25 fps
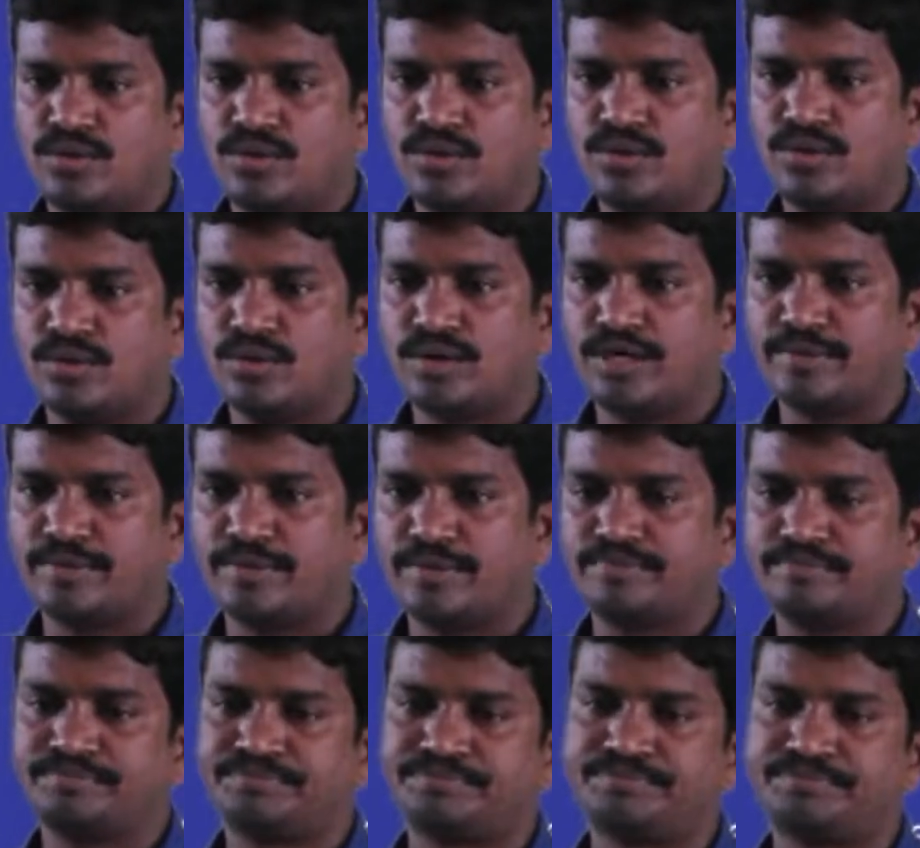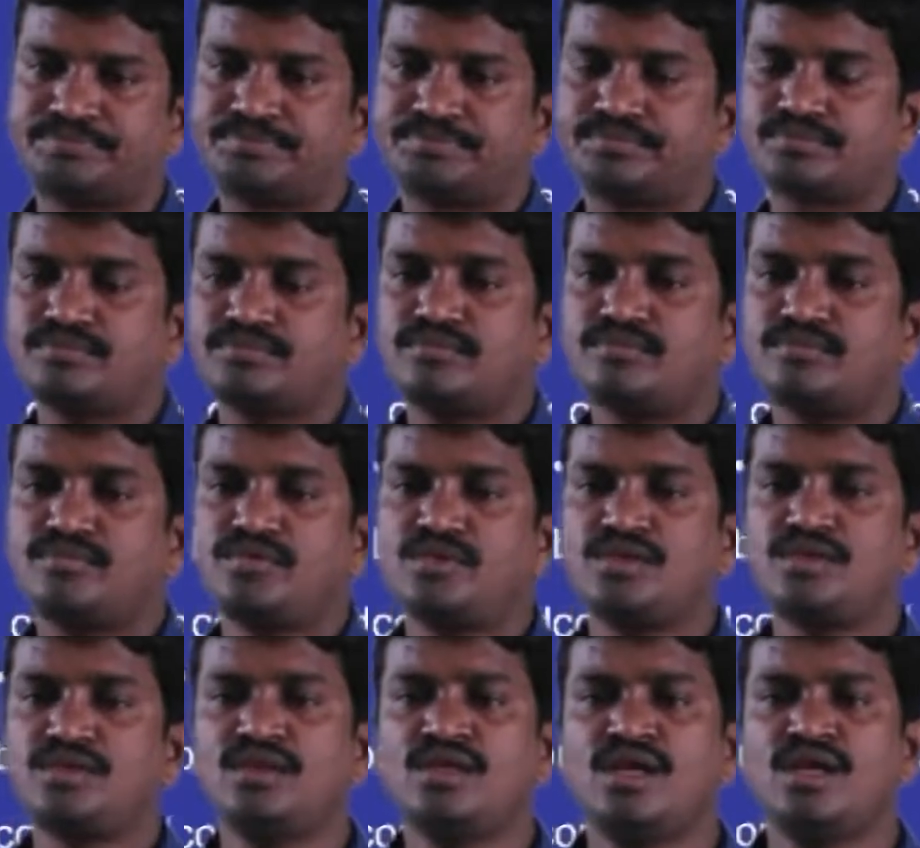Okay.
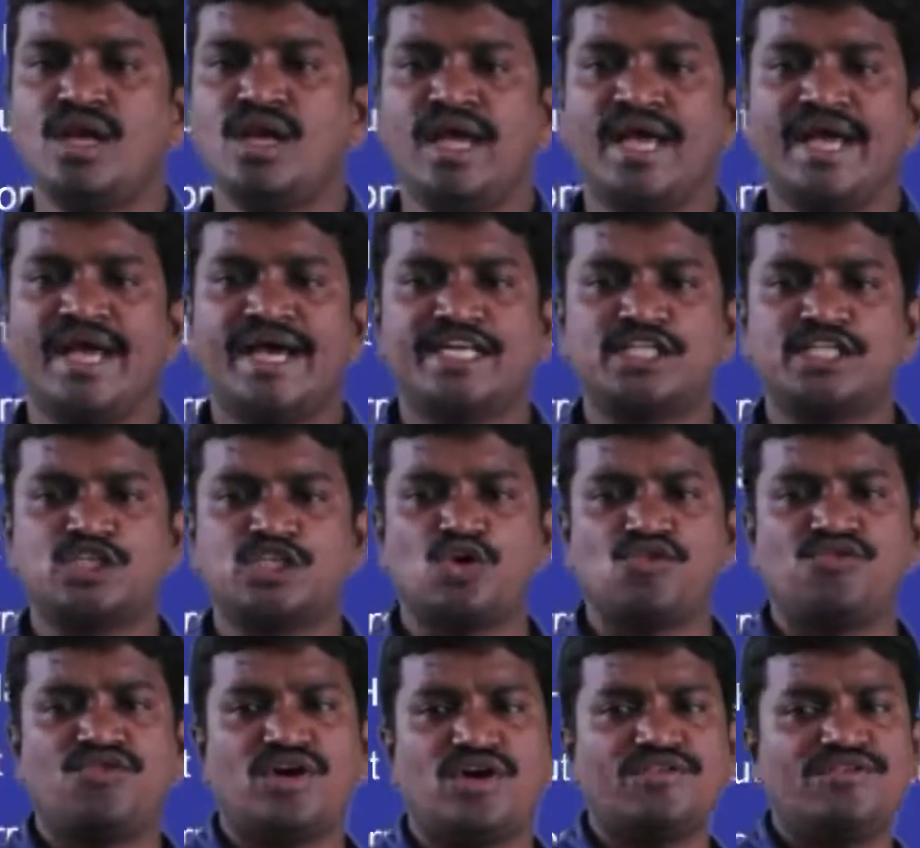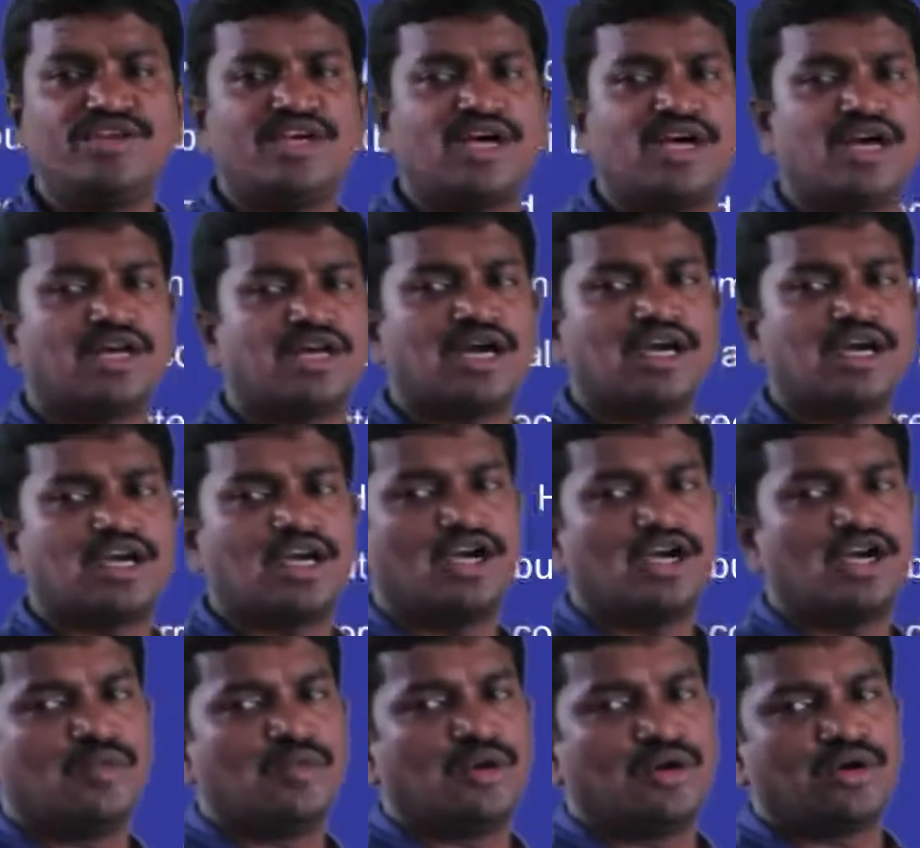And so far we are
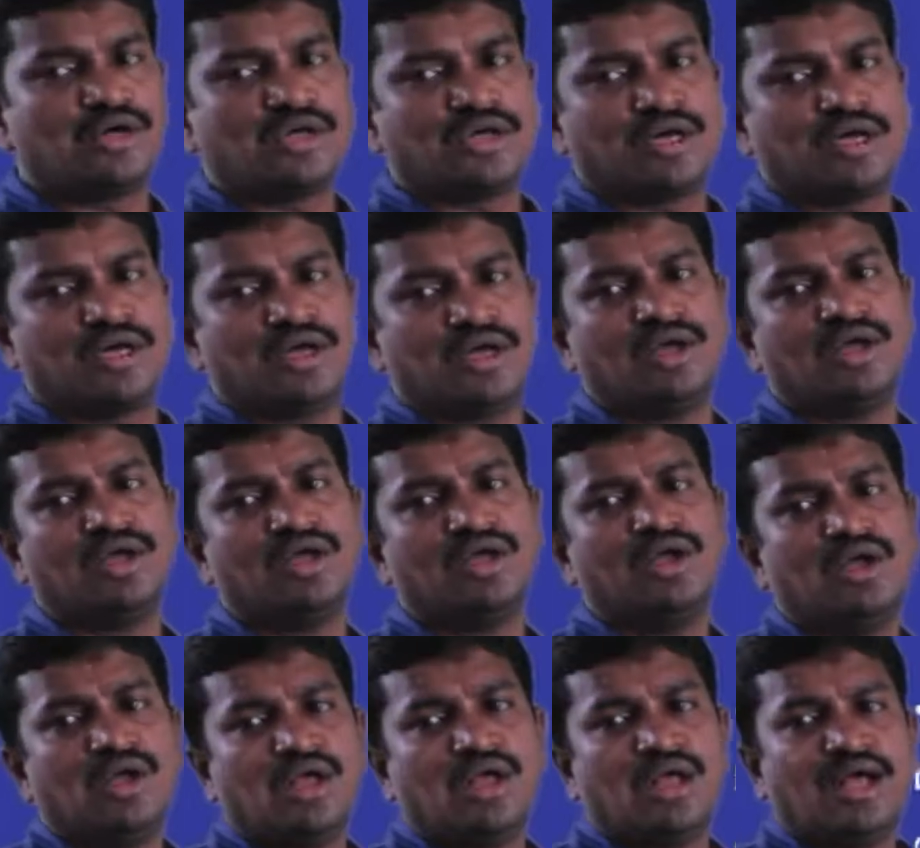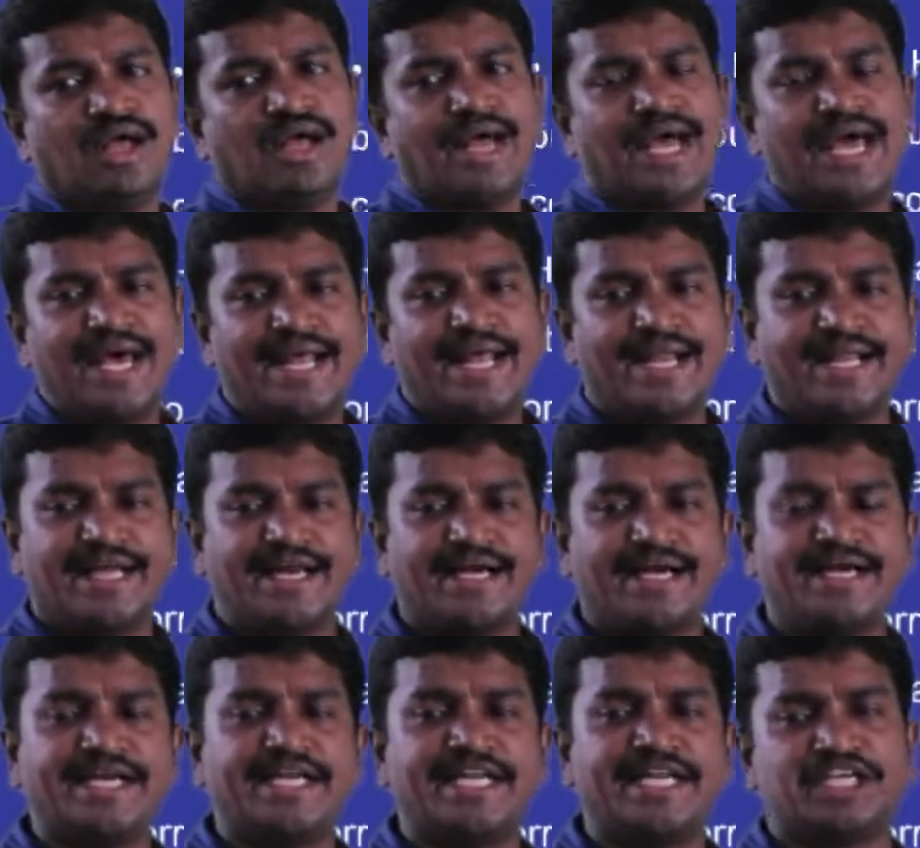talking about
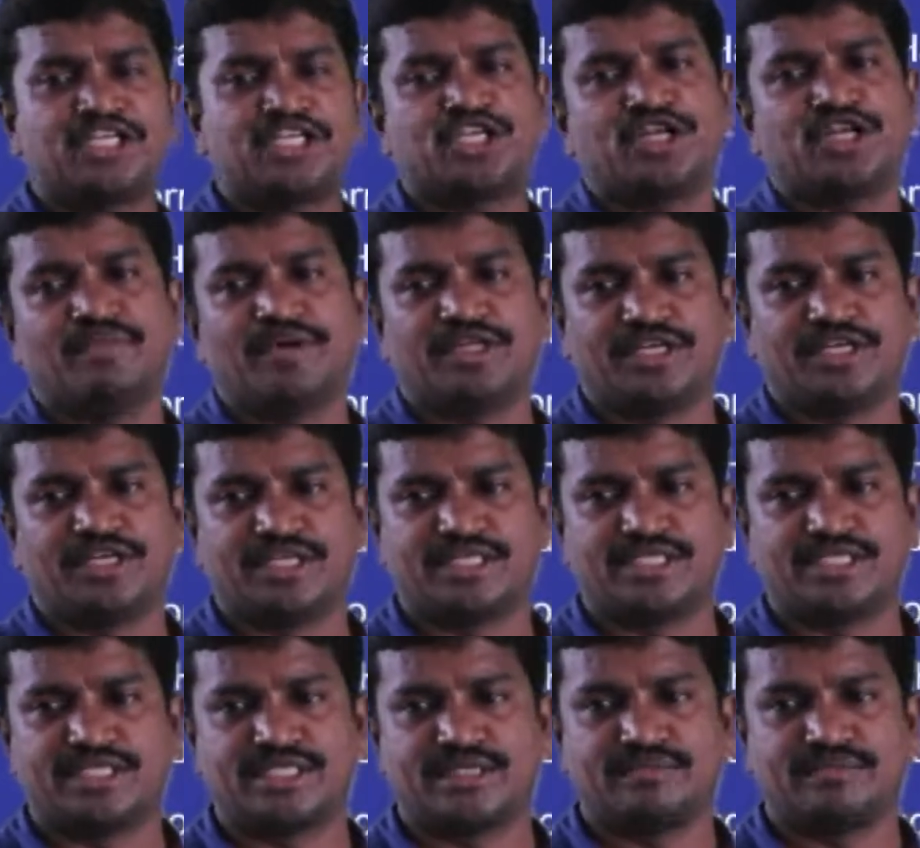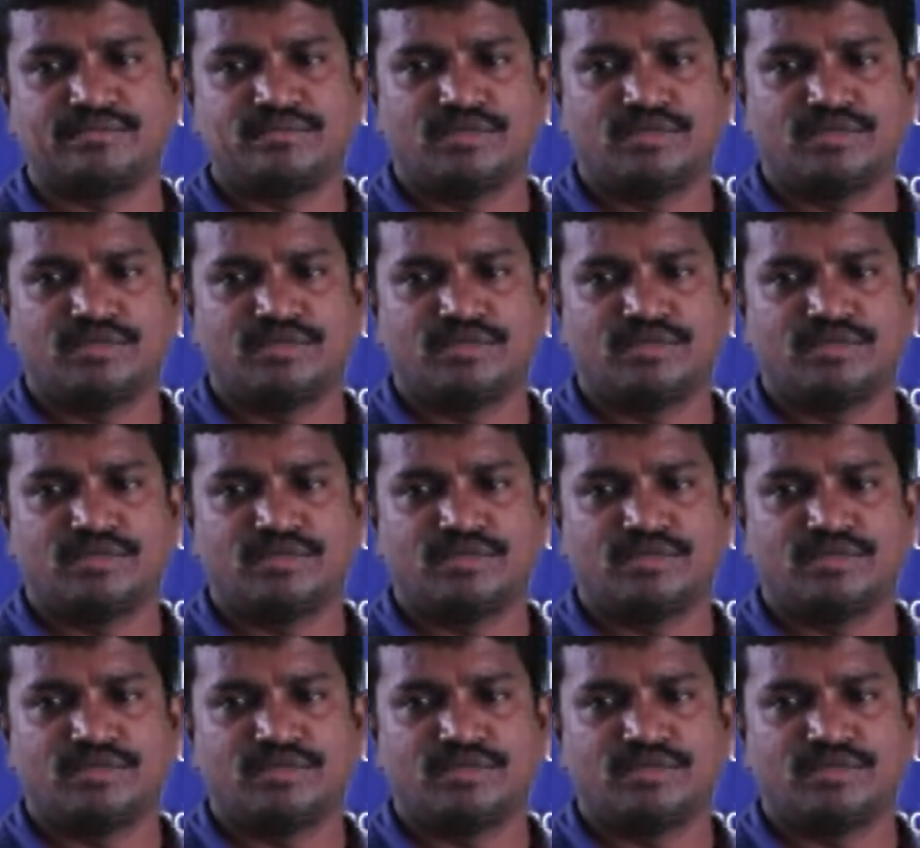error detection methods.